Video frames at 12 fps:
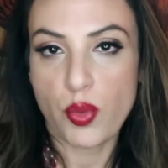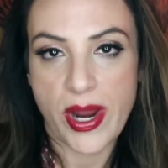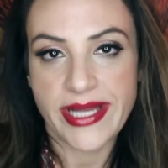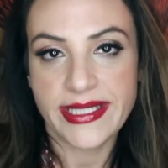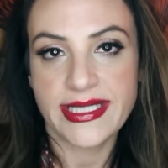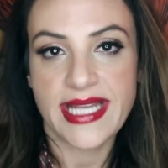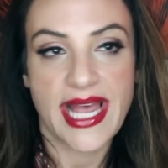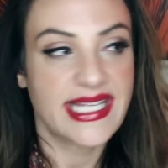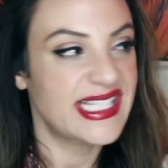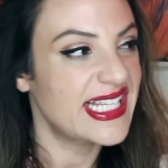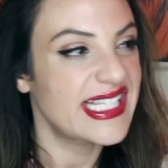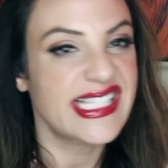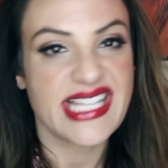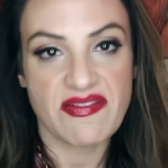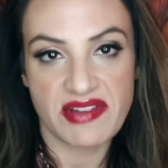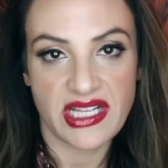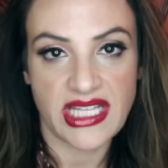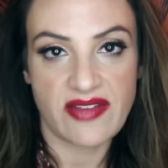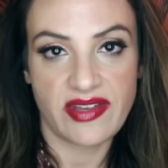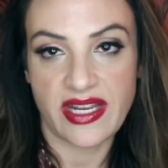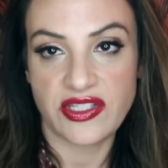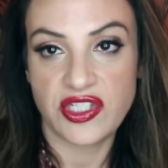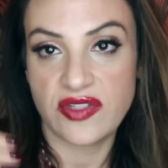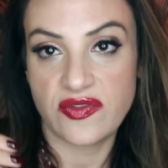ransacks this 7-Eleven
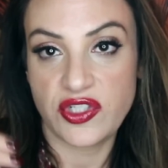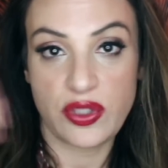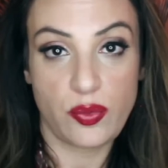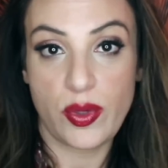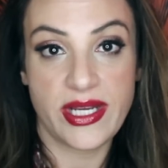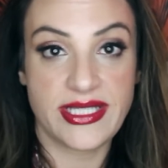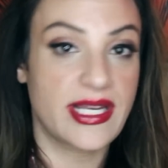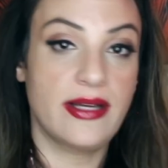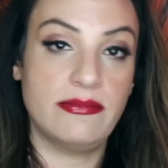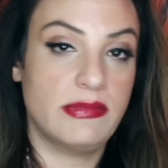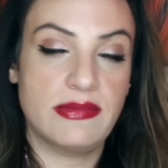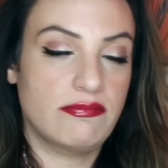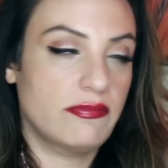as if she was a